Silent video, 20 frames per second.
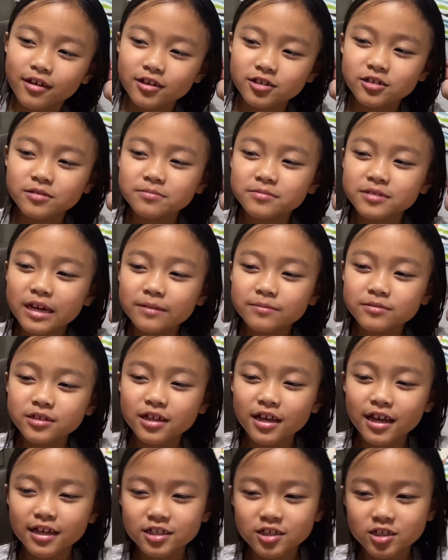Sometimes
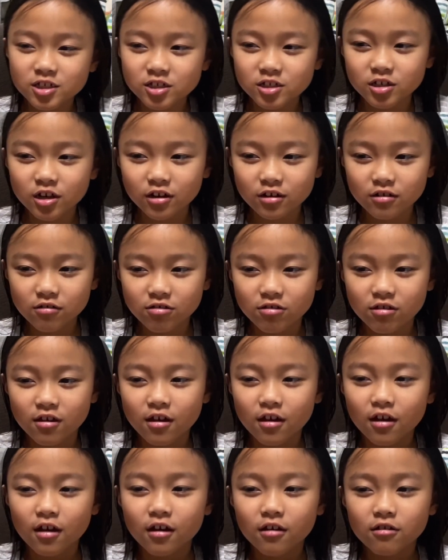it gets stuck.
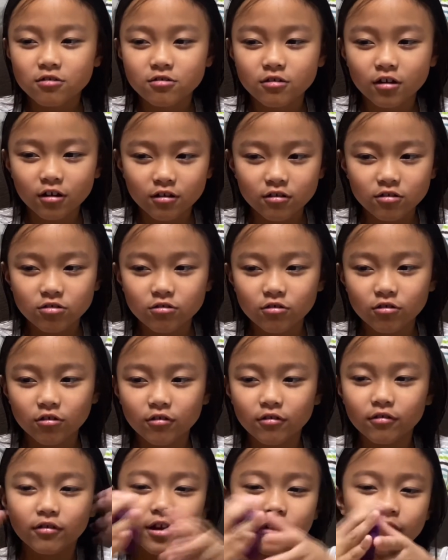
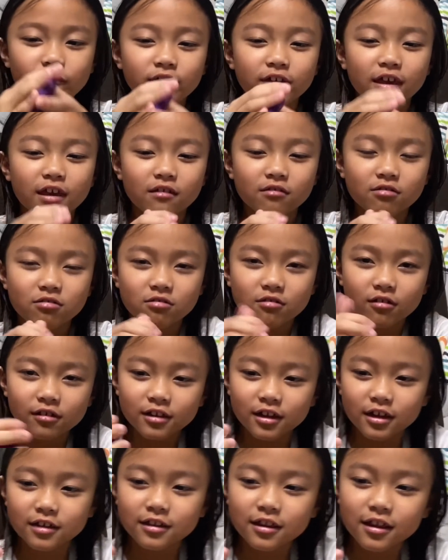So if it gets
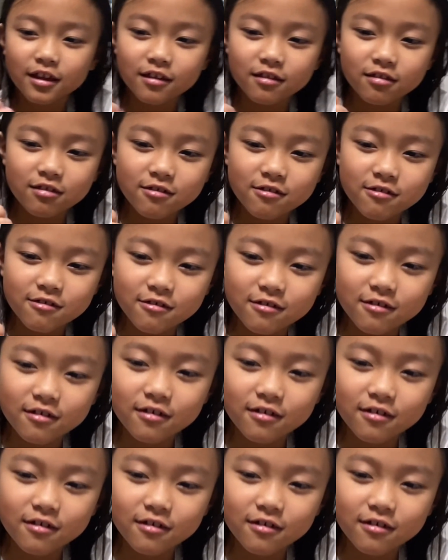stuck like this,